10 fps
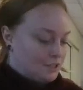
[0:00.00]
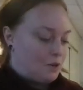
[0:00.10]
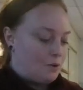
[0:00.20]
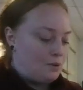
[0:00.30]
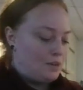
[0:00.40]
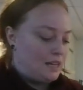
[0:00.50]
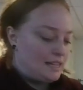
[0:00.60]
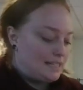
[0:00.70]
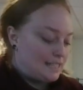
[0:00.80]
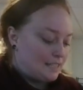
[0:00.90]
So
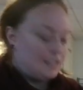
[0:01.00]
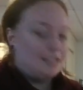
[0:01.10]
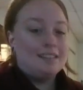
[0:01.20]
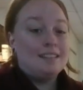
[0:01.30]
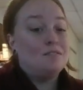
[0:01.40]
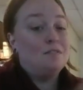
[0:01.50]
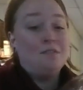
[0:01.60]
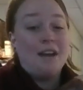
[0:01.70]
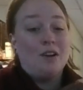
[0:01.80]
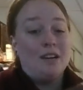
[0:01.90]
this is it's
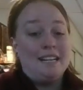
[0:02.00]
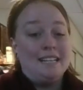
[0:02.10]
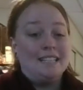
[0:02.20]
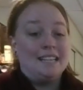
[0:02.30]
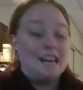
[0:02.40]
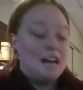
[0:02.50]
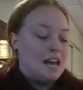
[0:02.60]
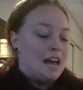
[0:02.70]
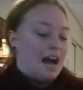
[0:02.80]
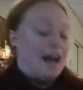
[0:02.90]
very easy.
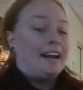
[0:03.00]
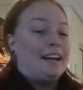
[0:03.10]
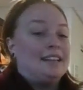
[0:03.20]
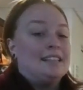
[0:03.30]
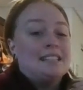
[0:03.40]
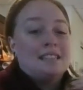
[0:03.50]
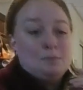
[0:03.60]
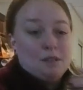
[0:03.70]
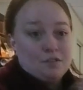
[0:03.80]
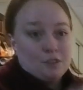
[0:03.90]
This is going
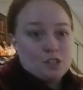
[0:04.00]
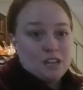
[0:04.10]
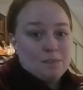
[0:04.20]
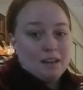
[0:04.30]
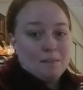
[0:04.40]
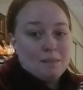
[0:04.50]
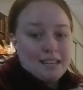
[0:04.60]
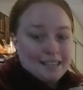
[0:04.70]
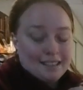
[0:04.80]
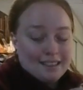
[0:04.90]
to be the first time that I'm
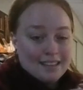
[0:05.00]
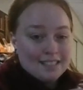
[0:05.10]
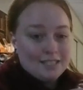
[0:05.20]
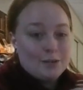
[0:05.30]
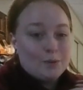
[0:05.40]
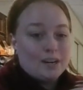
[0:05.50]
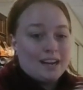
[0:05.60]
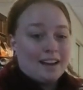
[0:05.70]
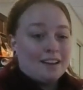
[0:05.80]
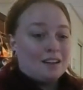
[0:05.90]
making this, so we're
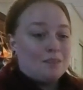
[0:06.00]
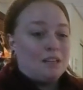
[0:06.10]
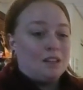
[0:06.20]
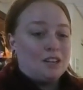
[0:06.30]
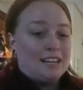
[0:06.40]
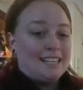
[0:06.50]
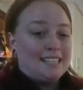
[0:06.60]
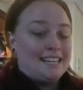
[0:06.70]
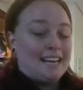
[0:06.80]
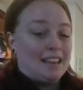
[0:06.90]
kind of going to be learning
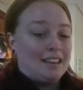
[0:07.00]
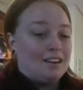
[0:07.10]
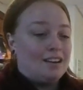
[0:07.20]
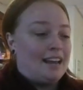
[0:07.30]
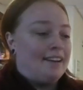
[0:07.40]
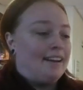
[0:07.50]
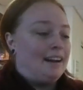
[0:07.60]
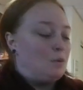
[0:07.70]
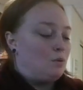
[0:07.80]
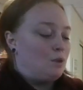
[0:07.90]
together, and
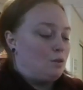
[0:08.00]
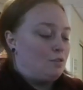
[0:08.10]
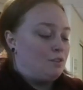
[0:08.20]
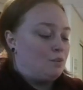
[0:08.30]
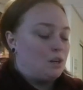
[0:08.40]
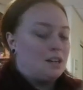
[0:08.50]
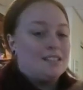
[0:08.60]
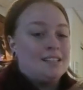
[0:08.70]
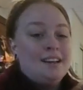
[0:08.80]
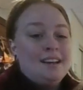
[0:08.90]
I won't know if it
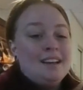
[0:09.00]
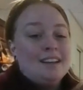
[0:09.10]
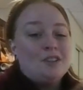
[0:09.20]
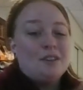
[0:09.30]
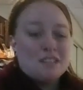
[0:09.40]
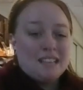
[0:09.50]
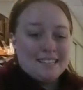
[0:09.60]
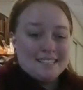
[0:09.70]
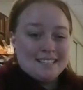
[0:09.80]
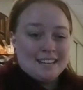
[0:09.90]
works because you have to
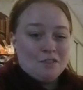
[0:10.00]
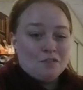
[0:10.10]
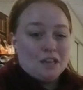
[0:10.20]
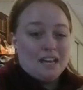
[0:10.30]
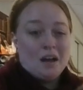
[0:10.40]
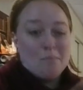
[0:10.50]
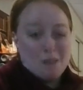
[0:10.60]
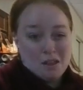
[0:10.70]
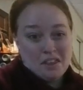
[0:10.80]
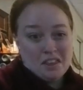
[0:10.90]
let it sit for like a
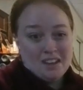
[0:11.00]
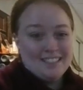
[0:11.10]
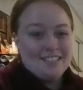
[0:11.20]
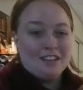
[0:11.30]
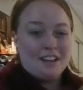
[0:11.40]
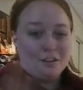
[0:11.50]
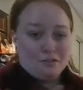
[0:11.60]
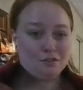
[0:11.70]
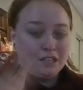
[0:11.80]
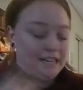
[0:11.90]
month to let
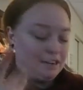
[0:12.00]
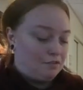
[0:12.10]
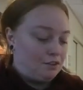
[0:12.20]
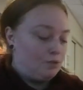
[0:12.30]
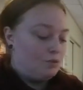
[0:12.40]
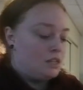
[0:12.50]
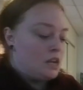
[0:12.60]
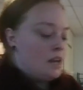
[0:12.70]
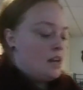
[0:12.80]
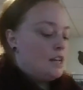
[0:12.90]
it fully infuse.
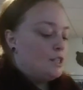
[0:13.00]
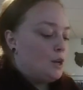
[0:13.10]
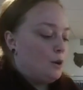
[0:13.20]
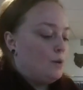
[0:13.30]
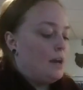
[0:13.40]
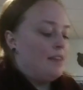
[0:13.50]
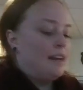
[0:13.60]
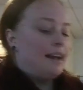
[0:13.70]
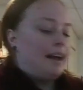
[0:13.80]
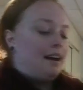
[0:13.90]
So, and
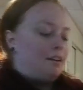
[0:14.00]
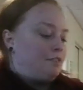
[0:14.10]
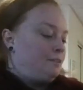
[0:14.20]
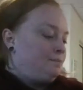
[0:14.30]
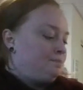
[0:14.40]
then I have